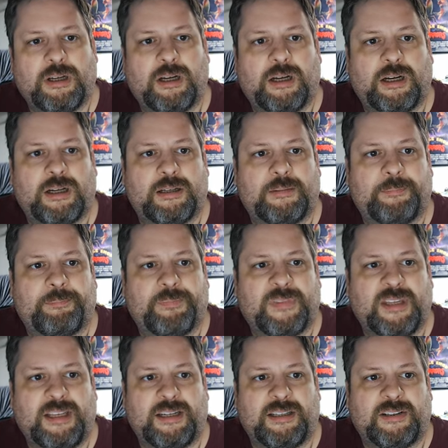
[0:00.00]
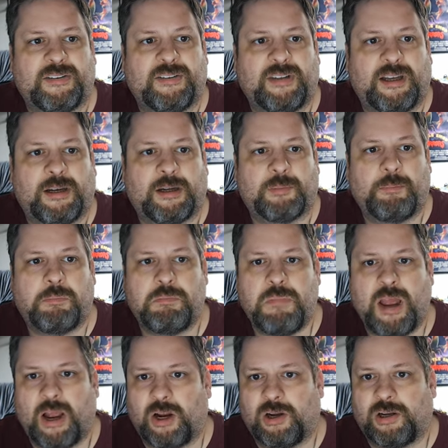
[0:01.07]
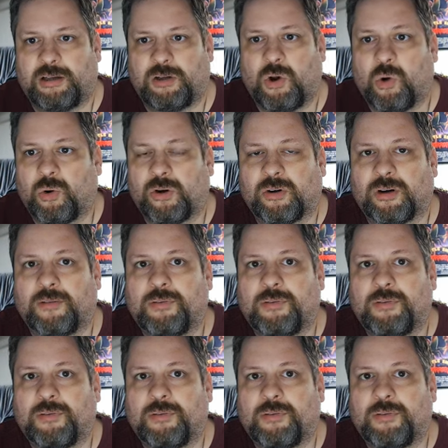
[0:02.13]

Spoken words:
It is a corner